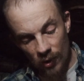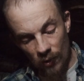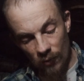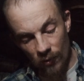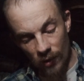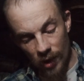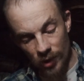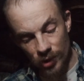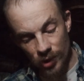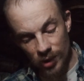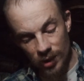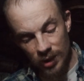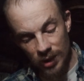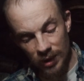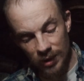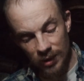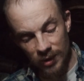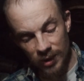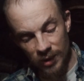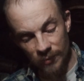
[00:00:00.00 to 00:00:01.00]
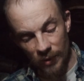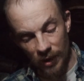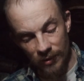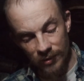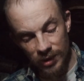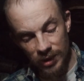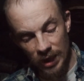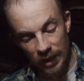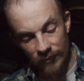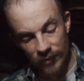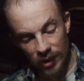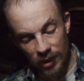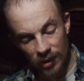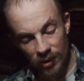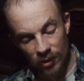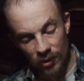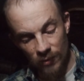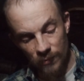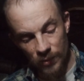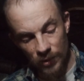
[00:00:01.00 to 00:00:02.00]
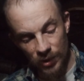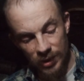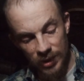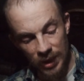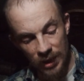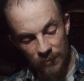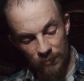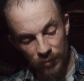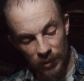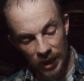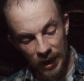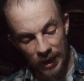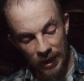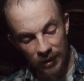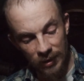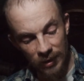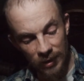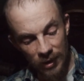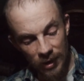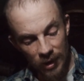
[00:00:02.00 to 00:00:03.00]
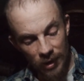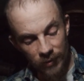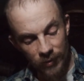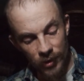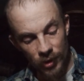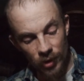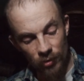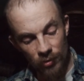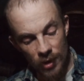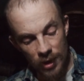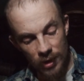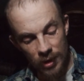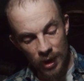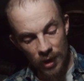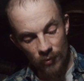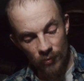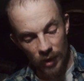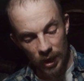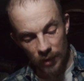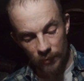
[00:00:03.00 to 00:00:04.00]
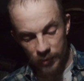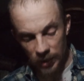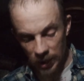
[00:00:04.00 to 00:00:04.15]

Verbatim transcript: Washington is about 72% black. The shrinking white